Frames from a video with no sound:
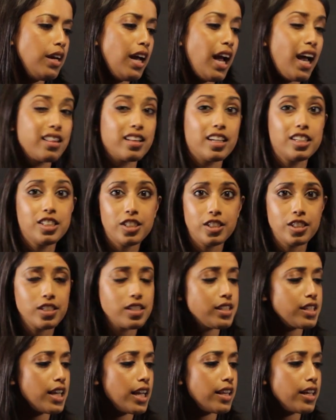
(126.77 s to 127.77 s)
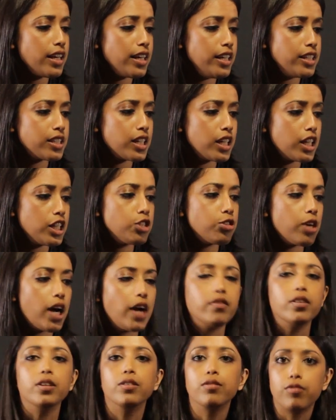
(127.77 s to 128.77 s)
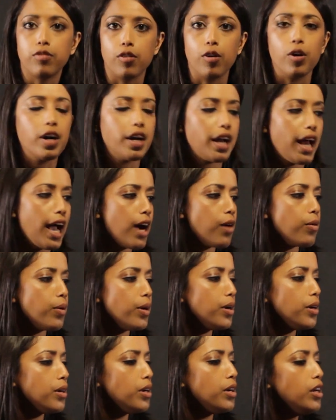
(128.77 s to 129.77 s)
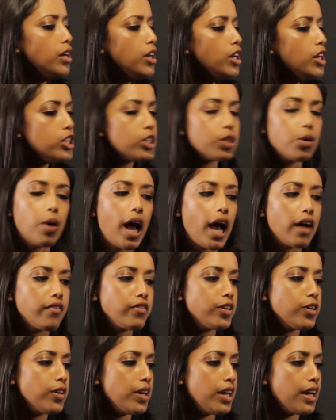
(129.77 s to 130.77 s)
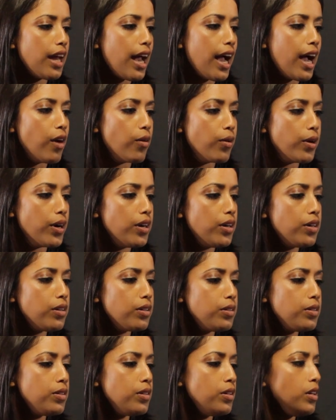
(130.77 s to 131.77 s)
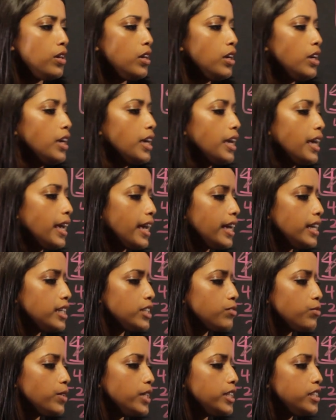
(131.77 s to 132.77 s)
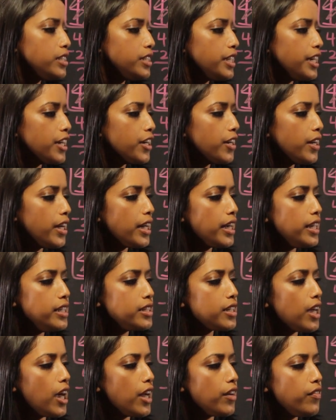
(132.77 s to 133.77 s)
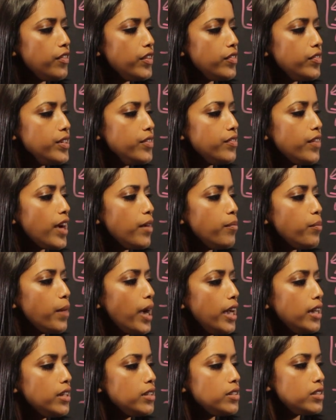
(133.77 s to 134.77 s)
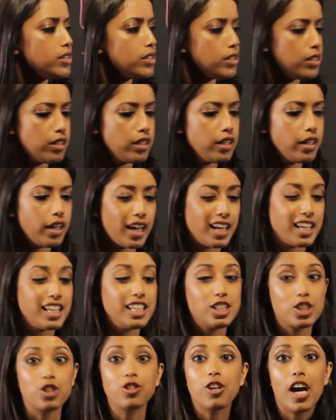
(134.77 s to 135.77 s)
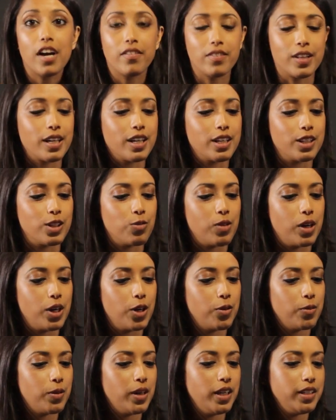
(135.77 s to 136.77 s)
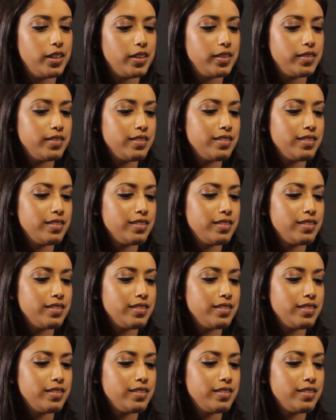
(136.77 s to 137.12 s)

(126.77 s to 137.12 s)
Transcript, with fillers: And let's just say that he's going to travel for an hour. So after an hour, he's reached here and he's gone 55 miles. And he's traveling on the 101.